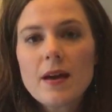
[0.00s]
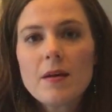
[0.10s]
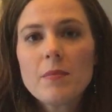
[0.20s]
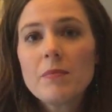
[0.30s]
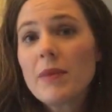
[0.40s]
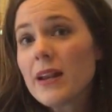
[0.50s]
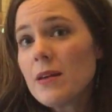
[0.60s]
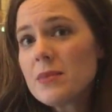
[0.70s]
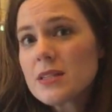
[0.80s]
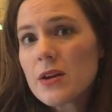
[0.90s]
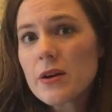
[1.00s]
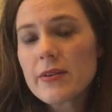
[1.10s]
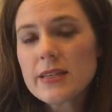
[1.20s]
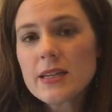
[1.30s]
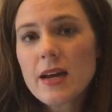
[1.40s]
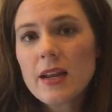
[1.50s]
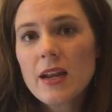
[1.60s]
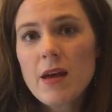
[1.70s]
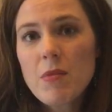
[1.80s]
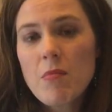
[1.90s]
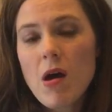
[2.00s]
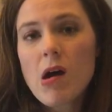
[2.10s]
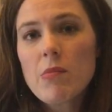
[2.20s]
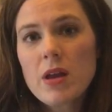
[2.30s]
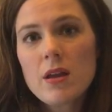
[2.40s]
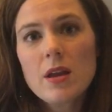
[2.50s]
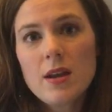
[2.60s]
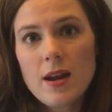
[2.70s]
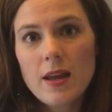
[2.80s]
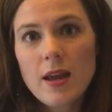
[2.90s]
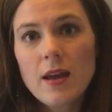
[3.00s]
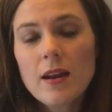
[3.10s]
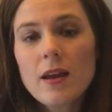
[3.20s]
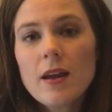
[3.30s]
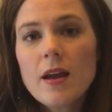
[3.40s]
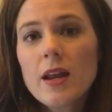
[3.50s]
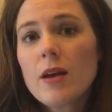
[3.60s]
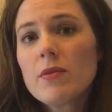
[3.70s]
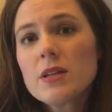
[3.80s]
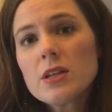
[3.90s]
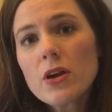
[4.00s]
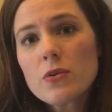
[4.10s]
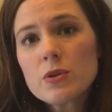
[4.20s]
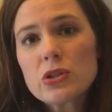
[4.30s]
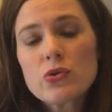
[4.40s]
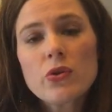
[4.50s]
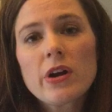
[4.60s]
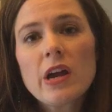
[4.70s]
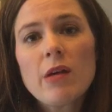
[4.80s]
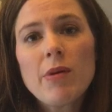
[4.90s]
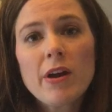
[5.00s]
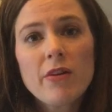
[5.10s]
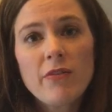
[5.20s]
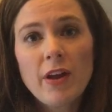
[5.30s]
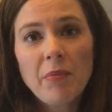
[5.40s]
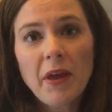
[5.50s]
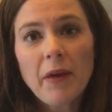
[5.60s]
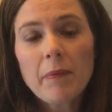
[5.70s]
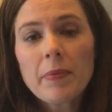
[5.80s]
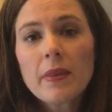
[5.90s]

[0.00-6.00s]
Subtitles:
My name is Kerri and I'm a mom in Connecticut, and I want to tell you a story about our family.